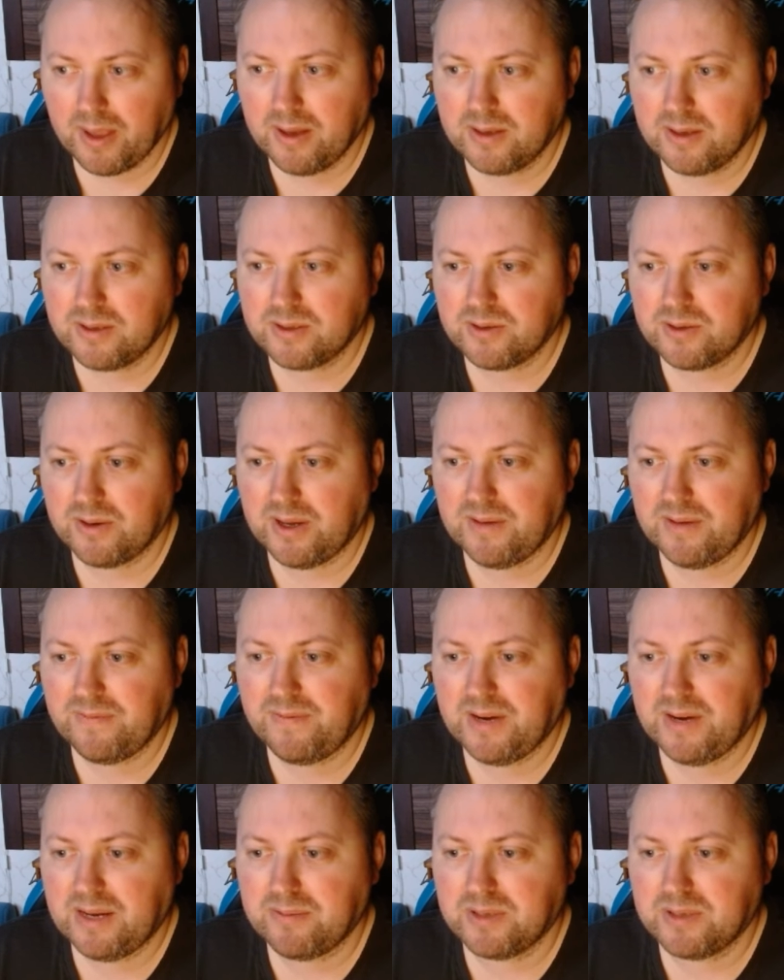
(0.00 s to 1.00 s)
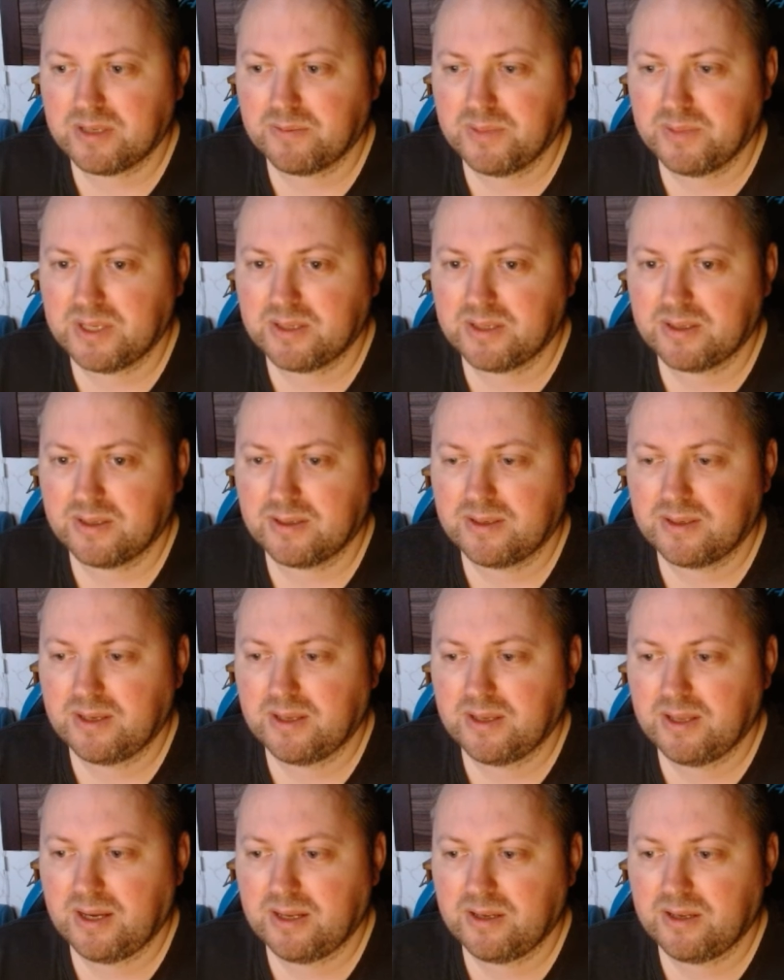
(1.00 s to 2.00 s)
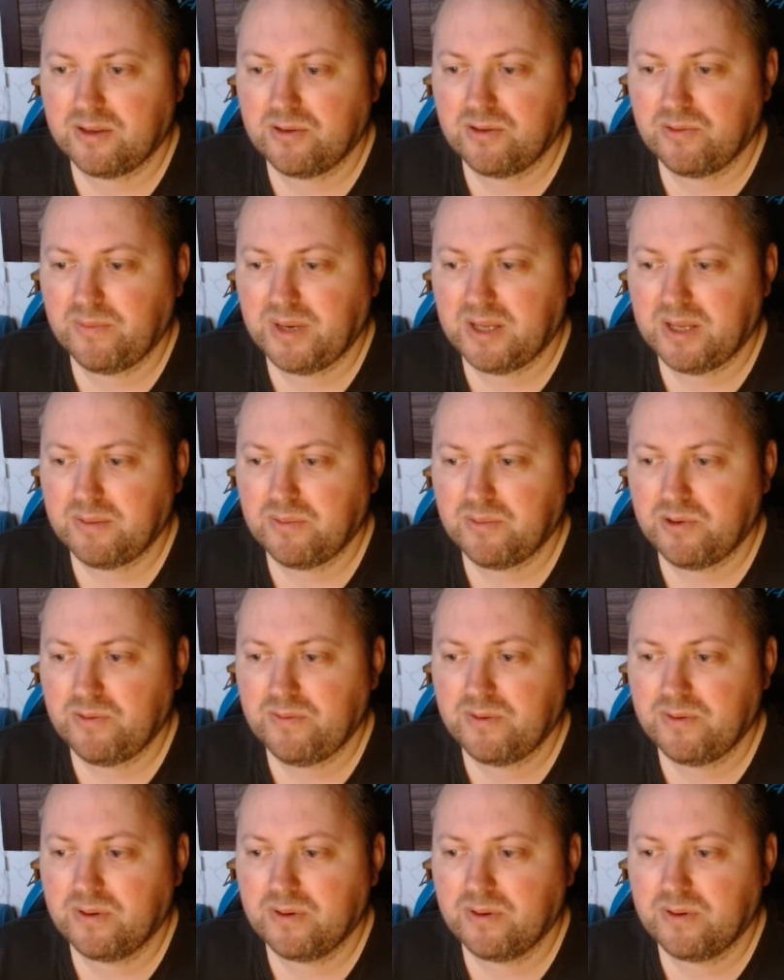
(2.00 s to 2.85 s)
So f5 was missed instead, knight d2, bad move.